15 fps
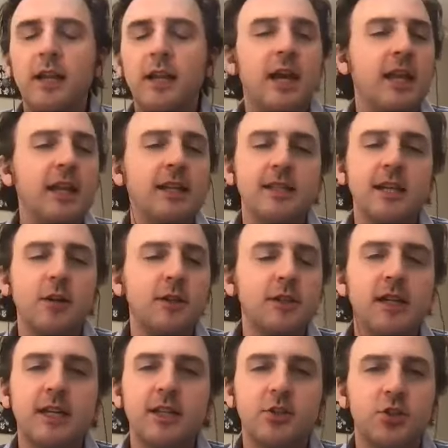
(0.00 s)
I, and I doubt
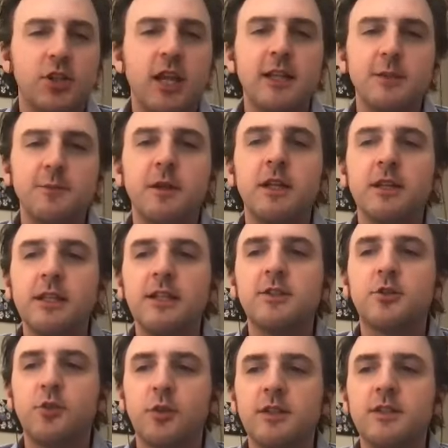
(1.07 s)
he's got a chance, but at
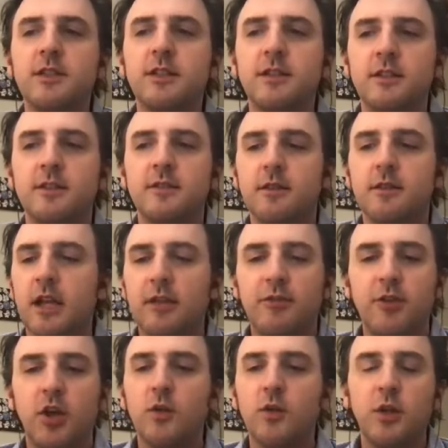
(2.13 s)
least Christie's like
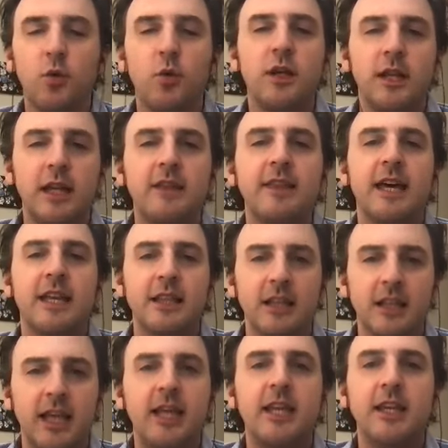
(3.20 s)
the only one in that
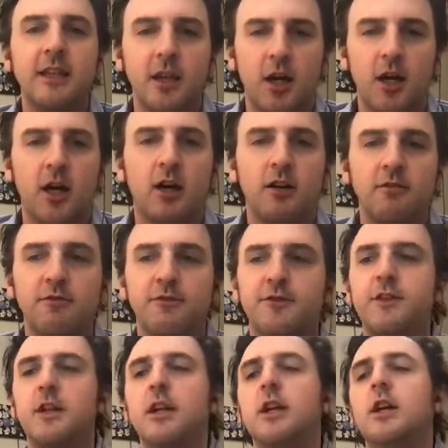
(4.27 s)
lane of,
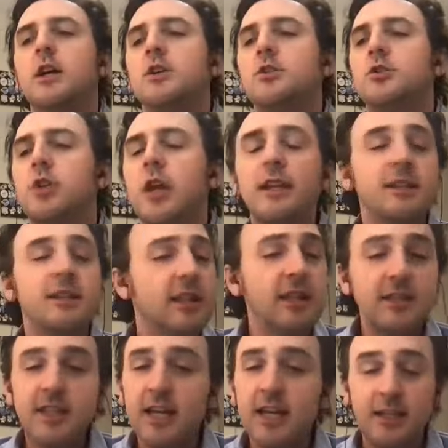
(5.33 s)
and he's
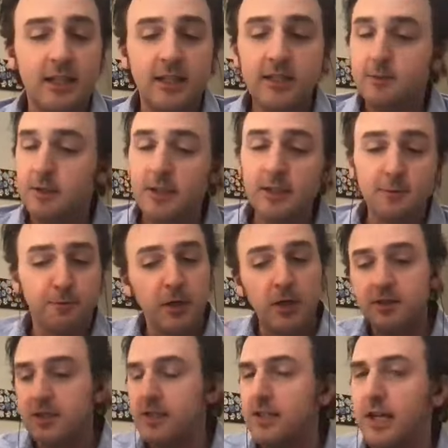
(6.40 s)
he's got he's he's
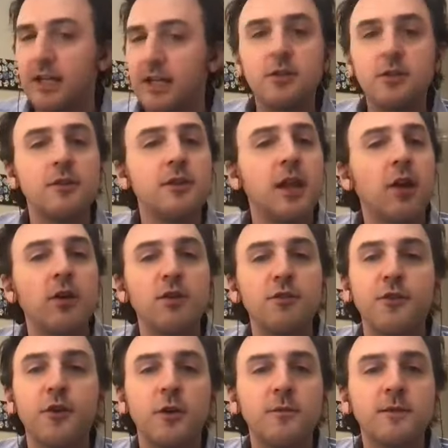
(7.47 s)
built a nice little
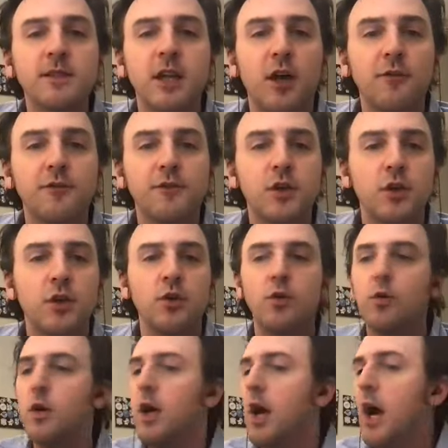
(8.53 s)
narrative for himself
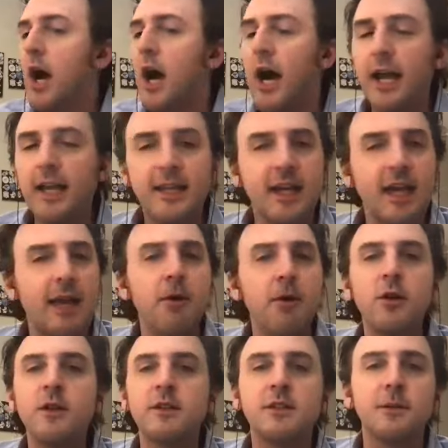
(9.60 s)
too. I came
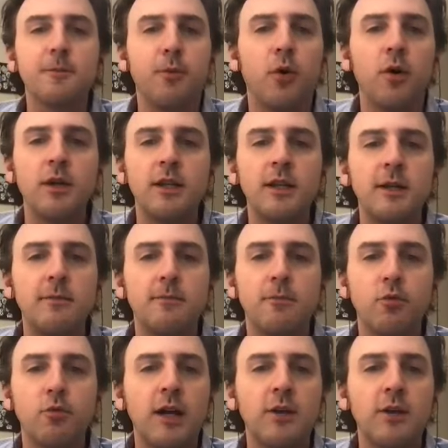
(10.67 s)
out and supported
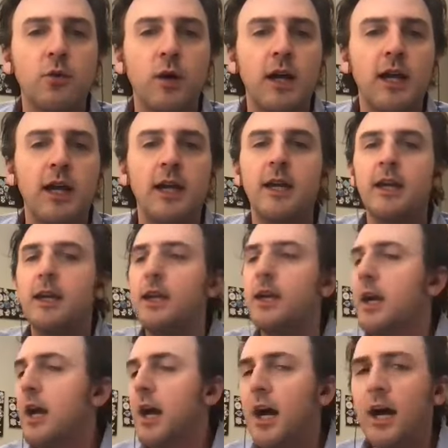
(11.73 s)
him right away.
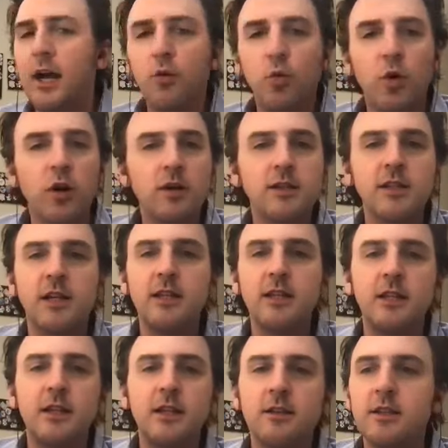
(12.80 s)
I worked on
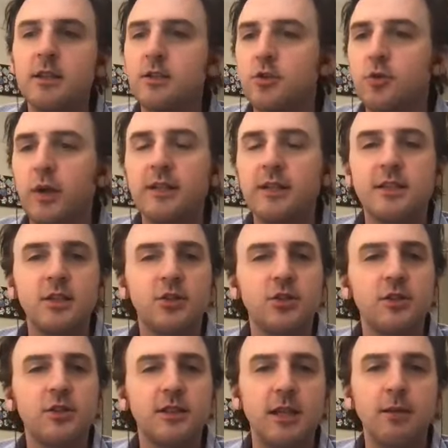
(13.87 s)
the the
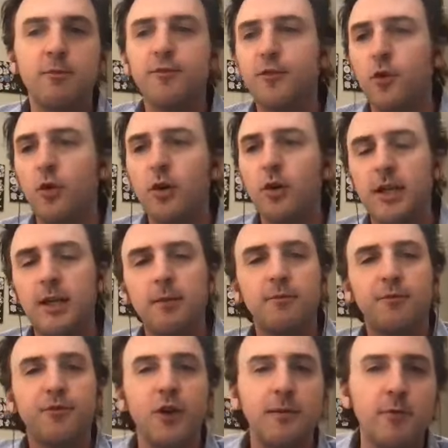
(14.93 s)
transition team for
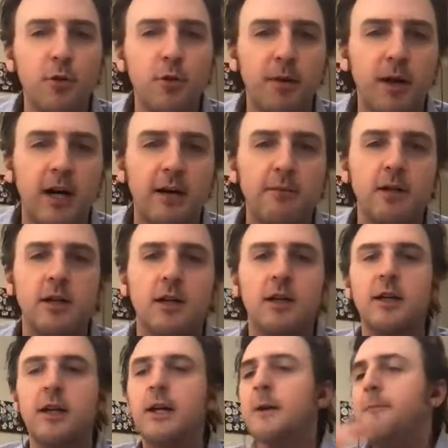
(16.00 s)
him from
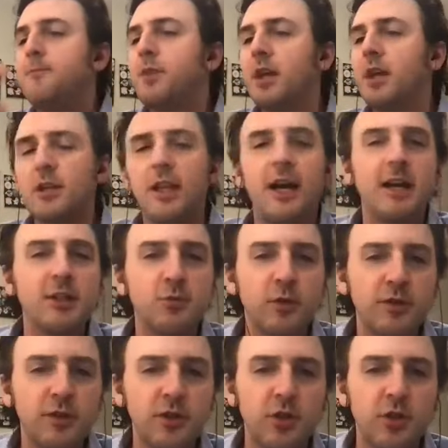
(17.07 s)
Obama. I clashed
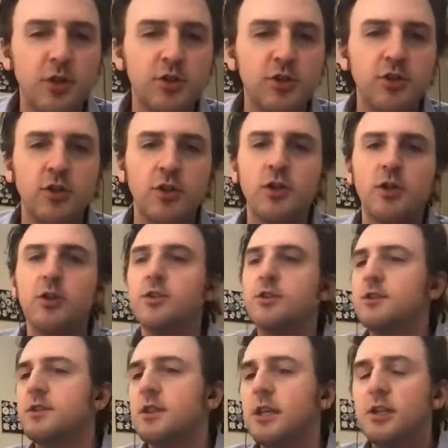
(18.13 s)
with the
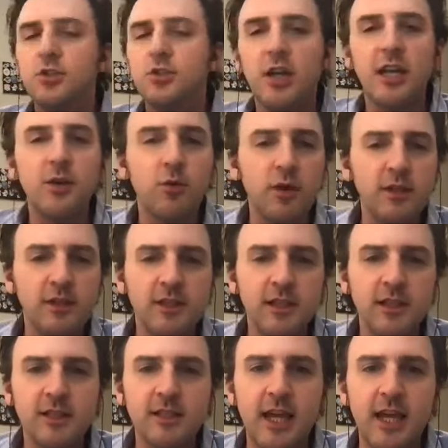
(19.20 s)
Kushners. January
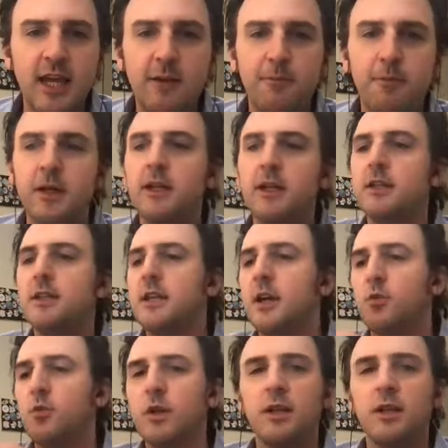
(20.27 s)
6th happened. I
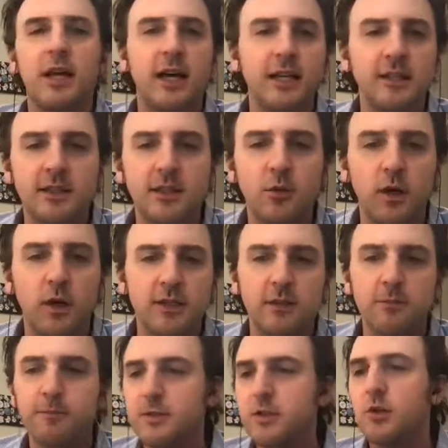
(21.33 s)
realized he
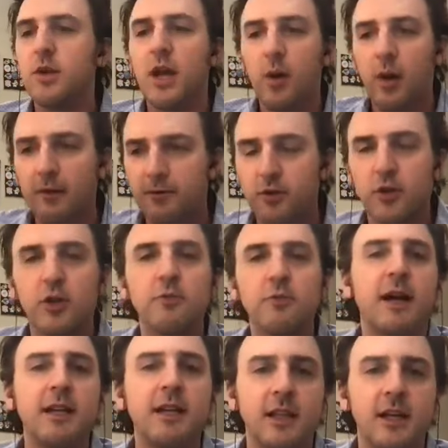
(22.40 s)
wasn't. So now I've learned
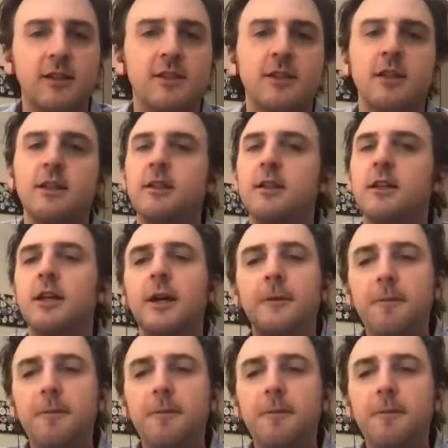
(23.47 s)
my lesson.